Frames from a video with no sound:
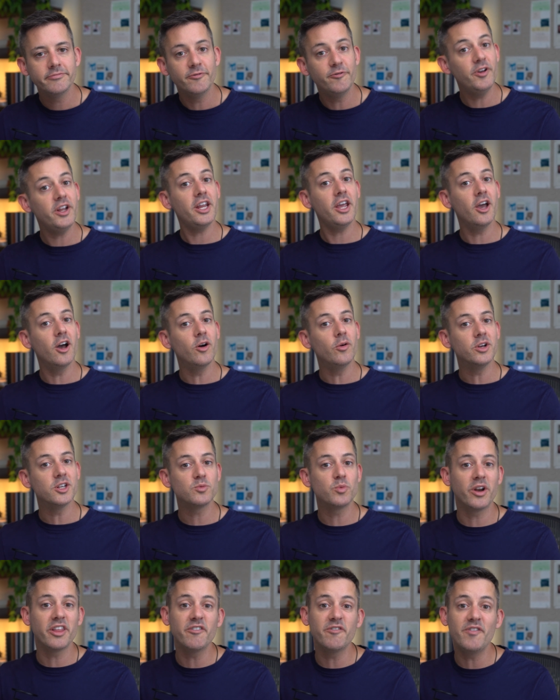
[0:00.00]
Video
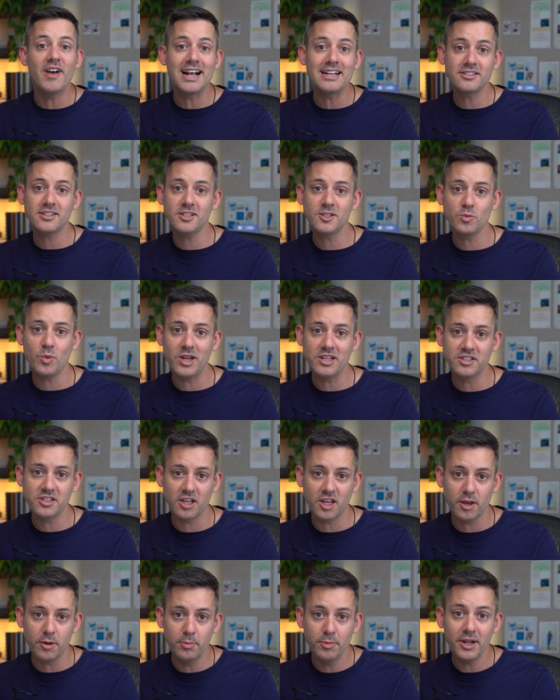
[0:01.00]
is one of the fastest ways
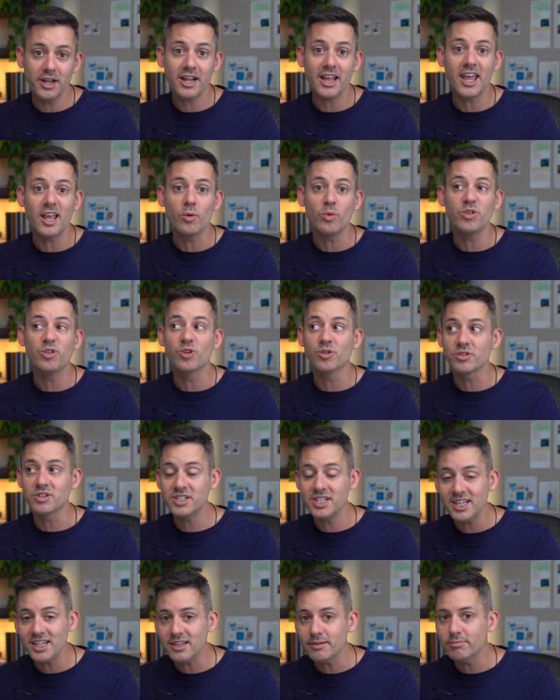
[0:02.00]
to communicate with your
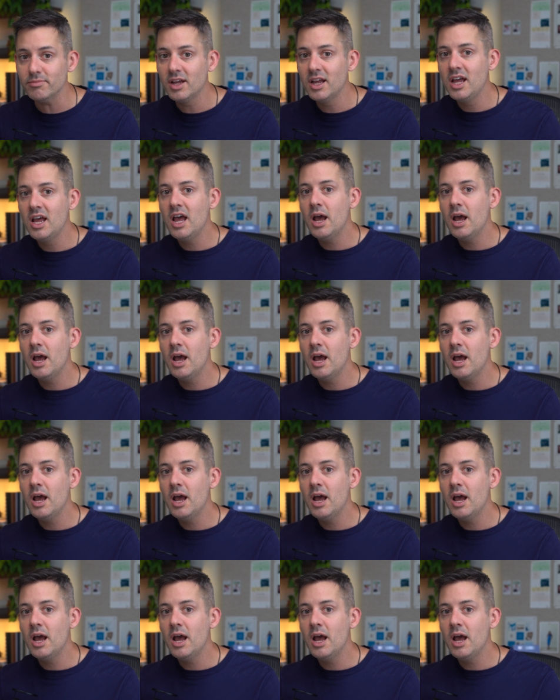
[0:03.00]
team,